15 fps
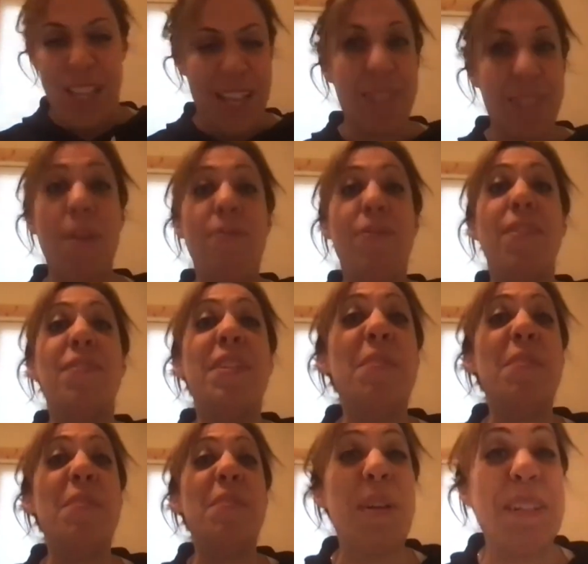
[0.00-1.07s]
right, ladies, my
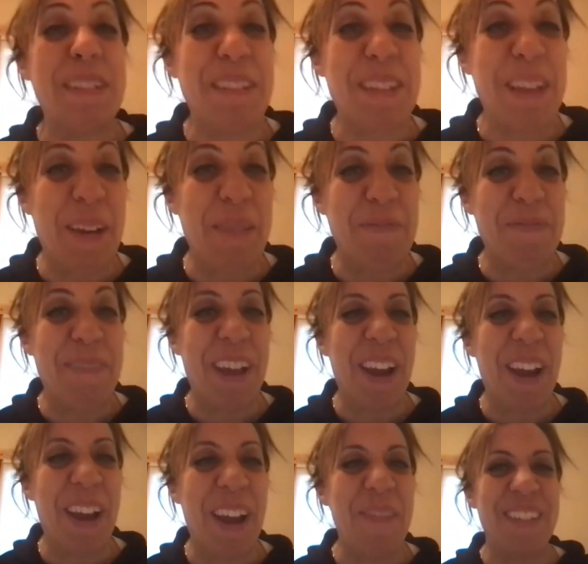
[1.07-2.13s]
15 minutes is up.
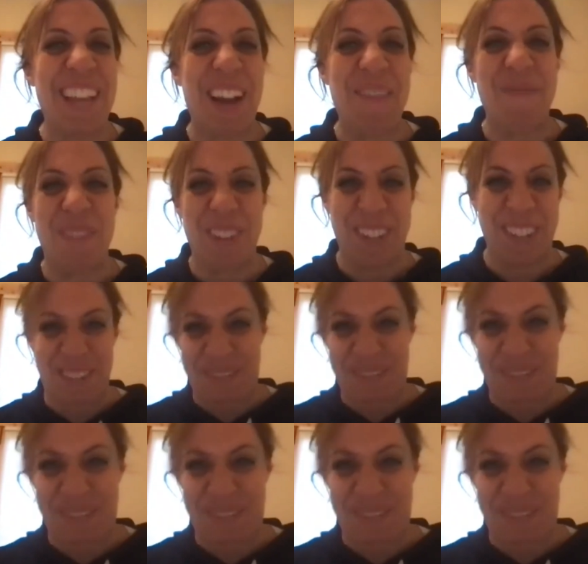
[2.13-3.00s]
I hope that was helpful.